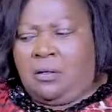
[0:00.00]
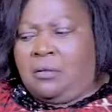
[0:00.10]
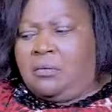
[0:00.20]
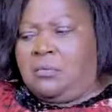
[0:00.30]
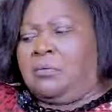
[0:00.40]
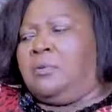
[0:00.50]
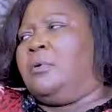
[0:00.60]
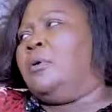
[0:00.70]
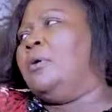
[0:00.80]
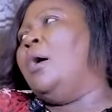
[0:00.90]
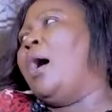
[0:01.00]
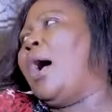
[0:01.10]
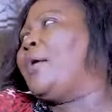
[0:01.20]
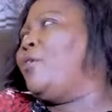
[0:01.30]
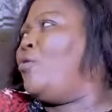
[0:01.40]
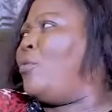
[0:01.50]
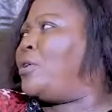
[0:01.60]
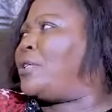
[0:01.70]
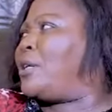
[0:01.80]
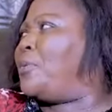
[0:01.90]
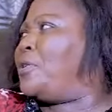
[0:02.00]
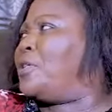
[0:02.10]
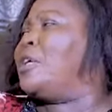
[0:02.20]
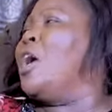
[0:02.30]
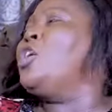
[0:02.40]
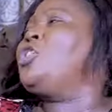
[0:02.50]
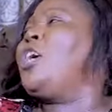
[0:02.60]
Yes. I don't know what is keeping Chizzy.